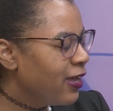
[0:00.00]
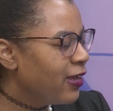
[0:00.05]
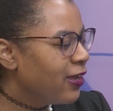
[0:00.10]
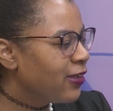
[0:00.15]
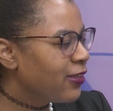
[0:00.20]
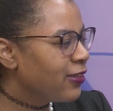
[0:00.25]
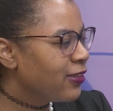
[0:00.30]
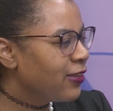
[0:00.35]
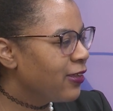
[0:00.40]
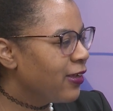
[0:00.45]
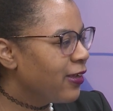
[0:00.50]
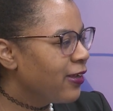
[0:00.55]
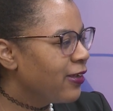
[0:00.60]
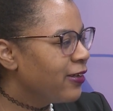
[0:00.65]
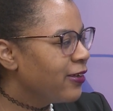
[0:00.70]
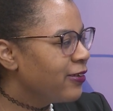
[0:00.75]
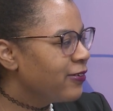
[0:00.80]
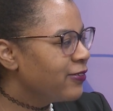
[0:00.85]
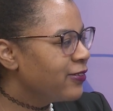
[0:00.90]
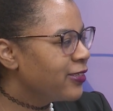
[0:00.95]
A lot
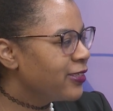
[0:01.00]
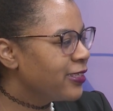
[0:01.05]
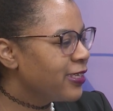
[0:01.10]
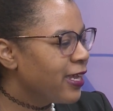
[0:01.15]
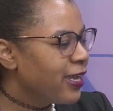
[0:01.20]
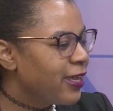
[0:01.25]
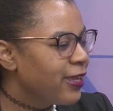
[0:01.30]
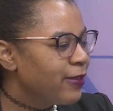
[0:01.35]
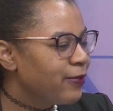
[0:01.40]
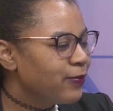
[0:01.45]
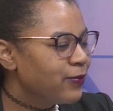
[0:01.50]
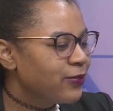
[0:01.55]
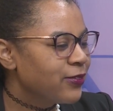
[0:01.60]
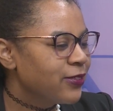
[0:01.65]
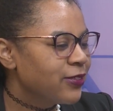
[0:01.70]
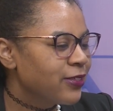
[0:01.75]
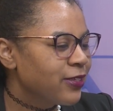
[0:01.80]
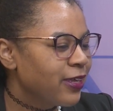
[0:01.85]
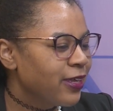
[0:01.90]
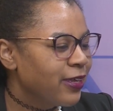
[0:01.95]
of the
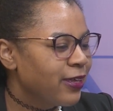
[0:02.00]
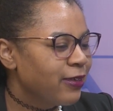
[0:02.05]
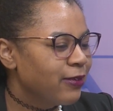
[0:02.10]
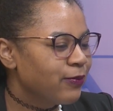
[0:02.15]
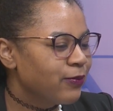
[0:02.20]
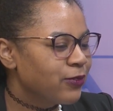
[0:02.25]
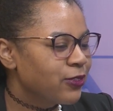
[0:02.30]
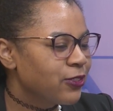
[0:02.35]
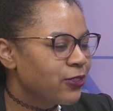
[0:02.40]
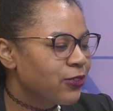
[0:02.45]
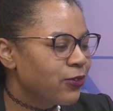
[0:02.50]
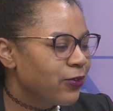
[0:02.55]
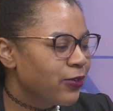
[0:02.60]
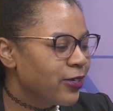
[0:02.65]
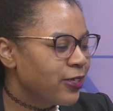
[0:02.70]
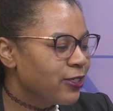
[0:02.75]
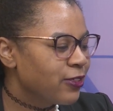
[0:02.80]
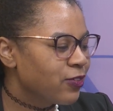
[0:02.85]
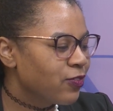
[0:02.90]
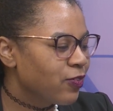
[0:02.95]
times, um,
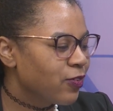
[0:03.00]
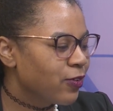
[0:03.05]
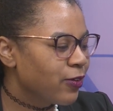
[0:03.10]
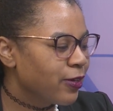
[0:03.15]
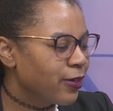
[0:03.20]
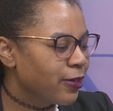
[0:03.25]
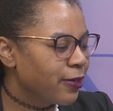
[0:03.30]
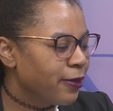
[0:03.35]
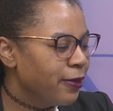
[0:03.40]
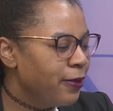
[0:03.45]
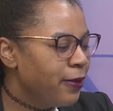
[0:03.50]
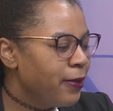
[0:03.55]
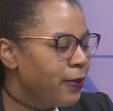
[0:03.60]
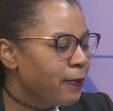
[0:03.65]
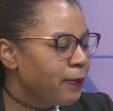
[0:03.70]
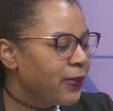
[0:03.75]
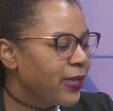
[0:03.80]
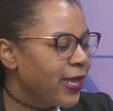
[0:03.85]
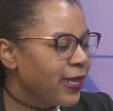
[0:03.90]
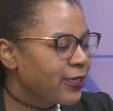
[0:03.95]
stories for
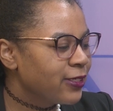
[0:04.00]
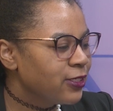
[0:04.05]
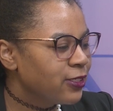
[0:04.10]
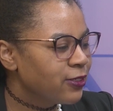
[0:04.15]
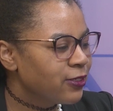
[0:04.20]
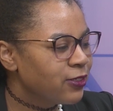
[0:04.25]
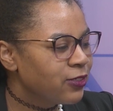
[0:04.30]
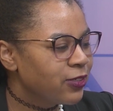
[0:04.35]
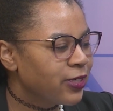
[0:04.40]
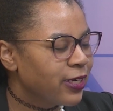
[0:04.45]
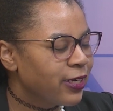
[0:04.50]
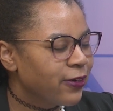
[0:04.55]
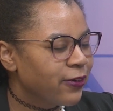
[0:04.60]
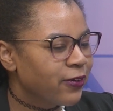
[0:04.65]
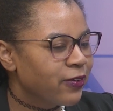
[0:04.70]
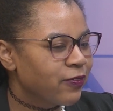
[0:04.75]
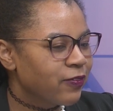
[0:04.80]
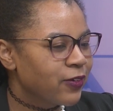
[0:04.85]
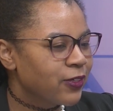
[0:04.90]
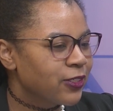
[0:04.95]
Black children
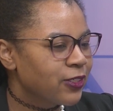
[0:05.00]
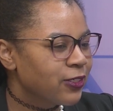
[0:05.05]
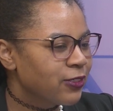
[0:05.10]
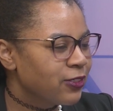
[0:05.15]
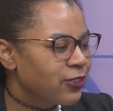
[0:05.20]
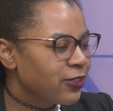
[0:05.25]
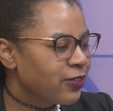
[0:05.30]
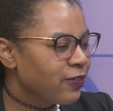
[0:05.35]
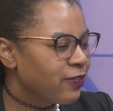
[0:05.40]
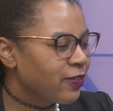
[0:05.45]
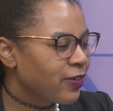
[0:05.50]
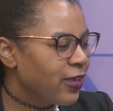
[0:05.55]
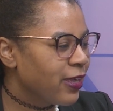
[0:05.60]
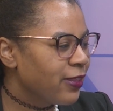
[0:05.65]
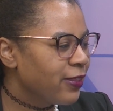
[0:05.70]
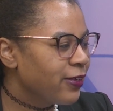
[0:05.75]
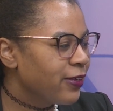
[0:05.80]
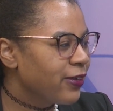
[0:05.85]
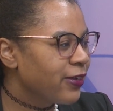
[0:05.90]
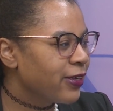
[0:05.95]
or for children of
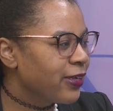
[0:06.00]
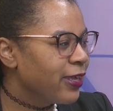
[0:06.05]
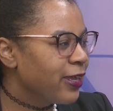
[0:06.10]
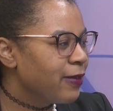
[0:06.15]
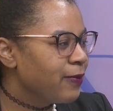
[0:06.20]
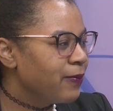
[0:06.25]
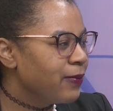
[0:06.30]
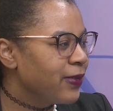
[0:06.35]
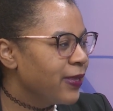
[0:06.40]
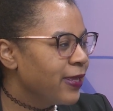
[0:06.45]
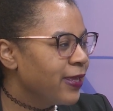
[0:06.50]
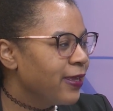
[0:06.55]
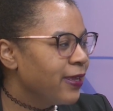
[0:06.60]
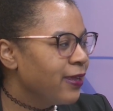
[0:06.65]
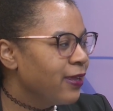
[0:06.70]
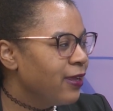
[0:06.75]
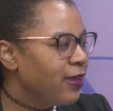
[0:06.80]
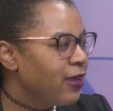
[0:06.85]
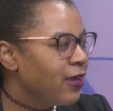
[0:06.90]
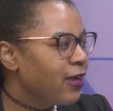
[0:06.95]
color can
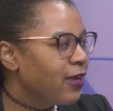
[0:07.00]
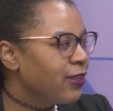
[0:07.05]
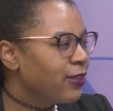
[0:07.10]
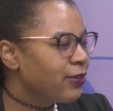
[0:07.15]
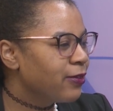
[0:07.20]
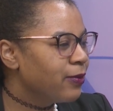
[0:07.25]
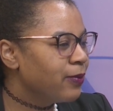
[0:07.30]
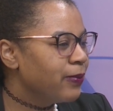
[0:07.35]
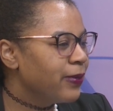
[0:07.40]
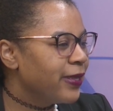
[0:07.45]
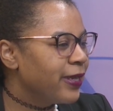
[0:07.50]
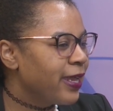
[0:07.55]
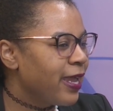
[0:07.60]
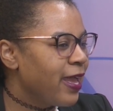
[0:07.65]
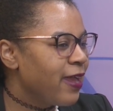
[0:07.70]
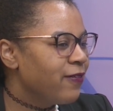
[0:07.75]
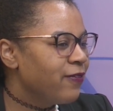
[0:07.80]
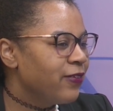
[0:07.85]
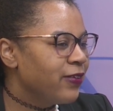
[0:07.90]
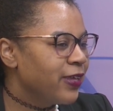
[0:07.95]
be a little bit
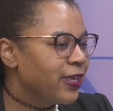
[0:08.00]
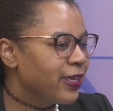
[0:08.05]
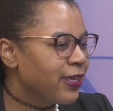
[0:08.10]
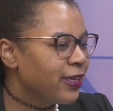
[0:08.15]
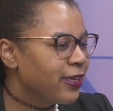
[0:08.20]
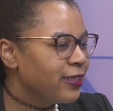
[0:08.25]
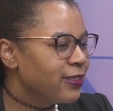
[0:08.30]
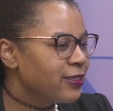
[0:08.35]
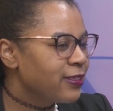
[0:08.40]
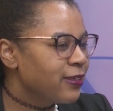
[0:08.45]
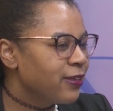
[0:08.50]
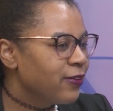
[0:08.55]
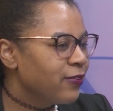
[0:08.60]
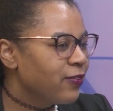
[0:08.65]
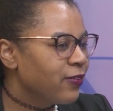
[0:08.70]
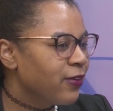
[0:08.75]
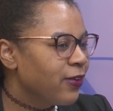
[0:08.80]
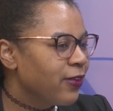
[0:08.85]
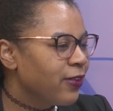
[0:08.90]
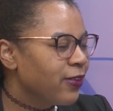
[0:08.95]
heavy because
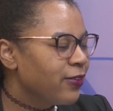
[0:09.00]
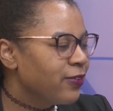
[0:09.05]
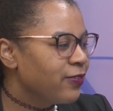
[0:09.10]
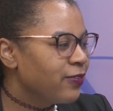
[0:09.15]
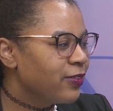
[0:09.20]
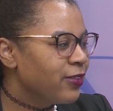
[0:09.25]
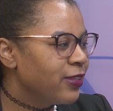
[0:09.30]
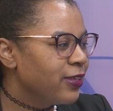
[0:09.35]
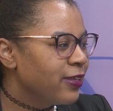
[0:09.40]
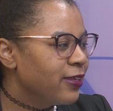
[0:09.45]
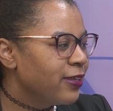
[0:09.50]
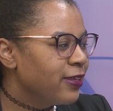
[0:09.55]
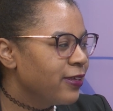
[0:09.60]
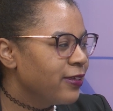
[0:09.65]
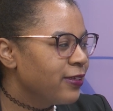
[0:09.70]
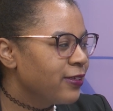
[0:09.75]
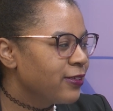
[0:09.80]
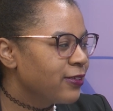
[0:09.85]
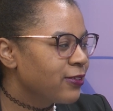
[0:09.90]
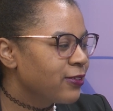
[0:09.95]
of all of
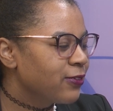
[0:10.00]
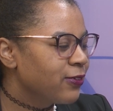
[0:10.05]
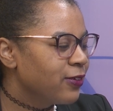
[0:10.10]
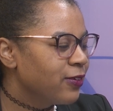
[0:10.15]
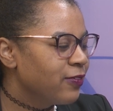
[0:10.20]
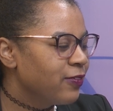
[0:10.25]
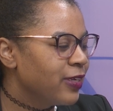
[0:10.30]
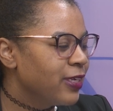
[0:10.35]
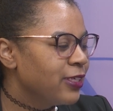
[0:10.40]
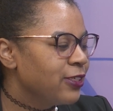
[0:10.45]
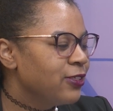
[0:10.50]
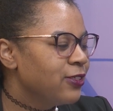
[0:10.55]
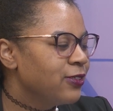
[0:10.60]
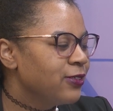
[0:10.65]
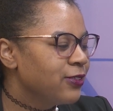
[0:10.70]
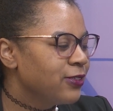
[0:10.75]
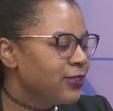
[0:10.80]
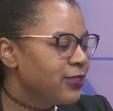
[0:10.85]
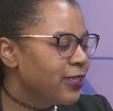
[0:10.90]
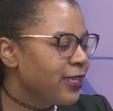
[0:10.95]
the sort of
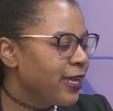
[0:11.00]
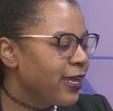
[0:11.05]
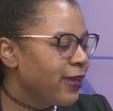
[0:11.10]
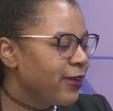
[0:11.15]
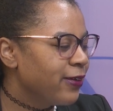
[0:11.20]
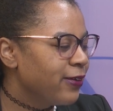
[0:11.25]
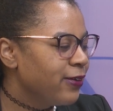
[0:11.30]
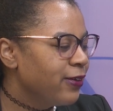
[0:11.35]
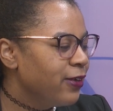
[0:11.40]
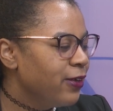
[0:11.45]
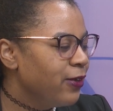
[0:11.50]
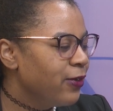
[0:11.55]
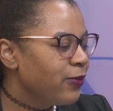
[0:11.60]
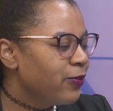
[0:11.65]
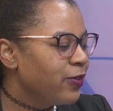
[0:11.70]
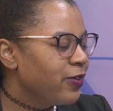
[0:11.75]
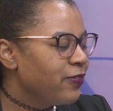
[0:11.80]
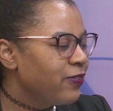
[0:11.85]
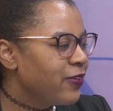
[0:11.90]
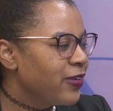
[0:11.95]
issues that
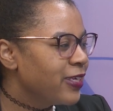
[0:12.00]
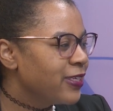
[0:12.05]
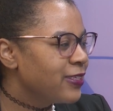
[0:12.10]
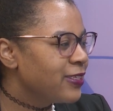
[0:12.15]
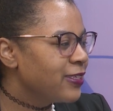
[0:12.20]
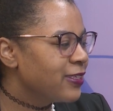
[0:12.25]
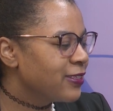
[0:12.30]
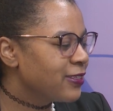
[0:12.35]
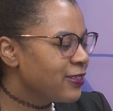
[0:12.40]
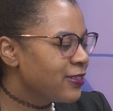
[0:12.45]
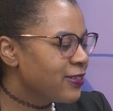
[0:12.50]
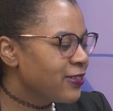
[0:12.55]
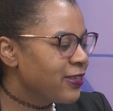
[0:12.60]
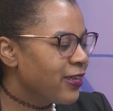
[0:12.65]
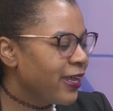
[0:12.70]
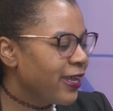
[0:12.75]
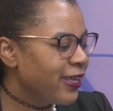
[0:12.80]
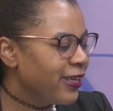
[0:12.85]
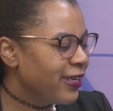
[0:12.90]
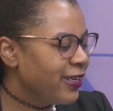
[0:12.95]
we face in
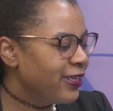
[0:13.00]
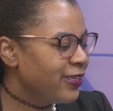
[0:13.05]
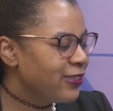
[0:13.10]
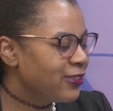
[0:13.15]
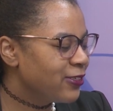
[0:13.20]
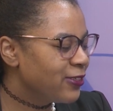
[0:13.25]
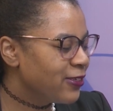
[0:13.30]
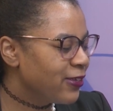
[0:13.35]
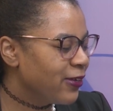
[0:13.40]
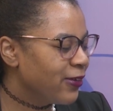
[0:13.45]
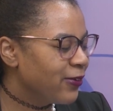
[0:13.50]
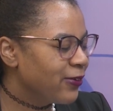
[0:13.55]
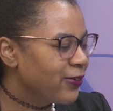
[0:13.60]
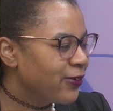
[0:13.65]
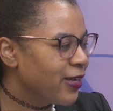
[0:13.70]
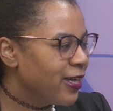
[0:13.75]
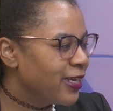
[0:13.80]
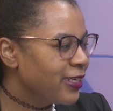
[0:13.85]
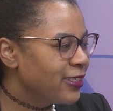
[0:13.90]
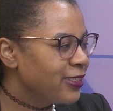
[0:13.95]
society. So
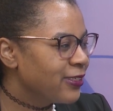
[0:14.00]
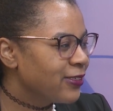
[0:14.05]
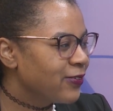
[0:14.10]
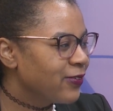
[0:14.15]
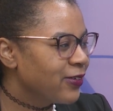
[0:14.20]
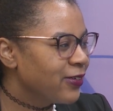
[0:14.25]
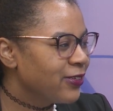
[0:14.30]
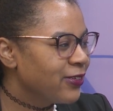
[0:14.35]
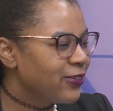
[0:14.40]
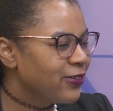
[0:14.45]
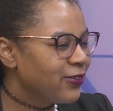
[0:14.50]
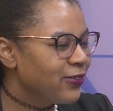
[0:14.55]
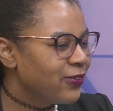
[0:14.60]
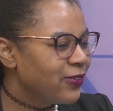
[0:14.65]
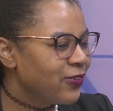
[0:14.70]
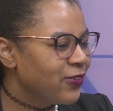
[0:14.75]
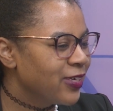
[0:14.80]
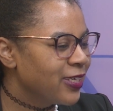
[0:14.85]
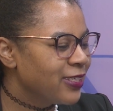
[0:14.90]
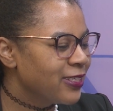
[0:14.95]
I just want to
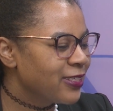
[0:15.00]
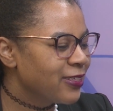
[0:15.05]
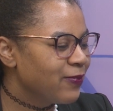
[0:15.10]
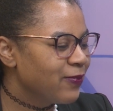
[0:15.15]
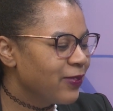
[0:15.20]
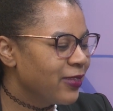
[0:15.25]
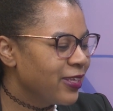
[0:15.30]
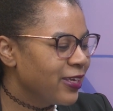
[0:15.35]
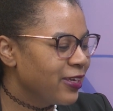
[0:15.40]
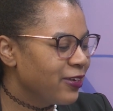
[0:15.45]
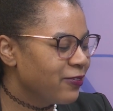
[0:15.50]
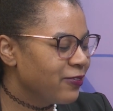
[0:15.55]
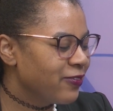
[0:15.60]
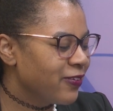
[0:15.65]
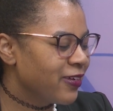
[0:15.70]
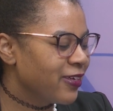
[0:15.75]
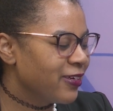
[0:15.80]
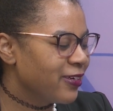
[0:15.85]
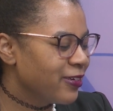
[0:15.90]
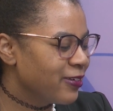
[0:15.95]
create something
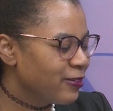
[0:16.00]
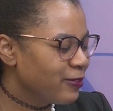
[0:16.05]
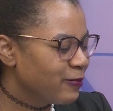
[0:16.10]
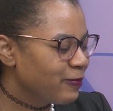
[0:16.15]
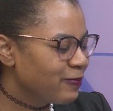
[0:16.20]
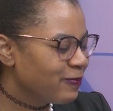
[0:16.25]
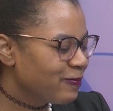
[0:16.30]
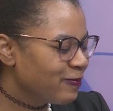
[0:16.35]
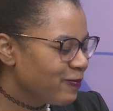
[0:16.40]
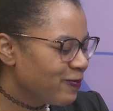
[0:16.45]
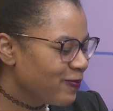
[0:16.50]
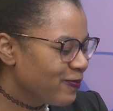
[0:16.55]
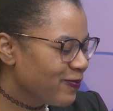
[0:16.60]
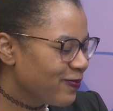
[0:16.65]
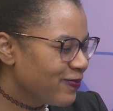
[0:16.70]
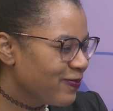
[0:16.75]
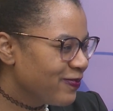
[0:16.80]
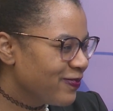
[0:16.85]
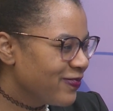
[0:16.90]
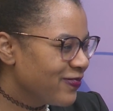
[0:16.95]
fun.
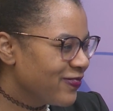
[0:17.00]
Wow.